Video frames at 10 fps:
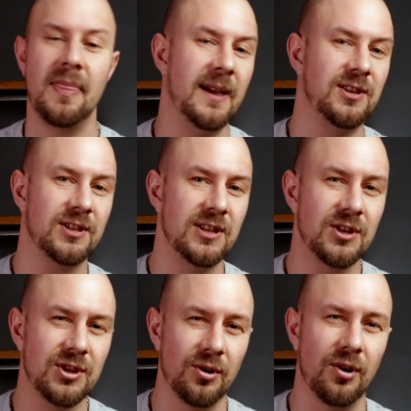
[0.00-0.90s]
then just
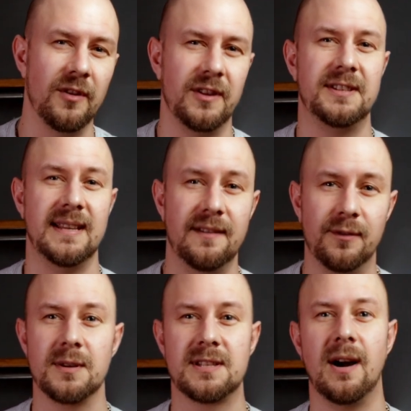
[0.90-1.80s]
ensure that the
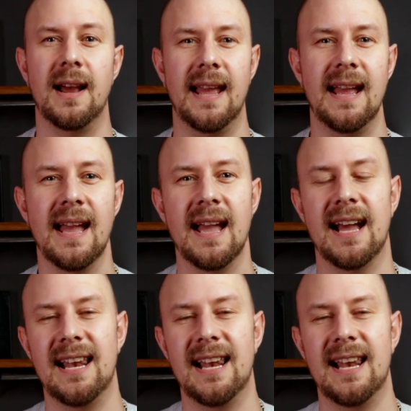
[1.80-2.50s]
default styling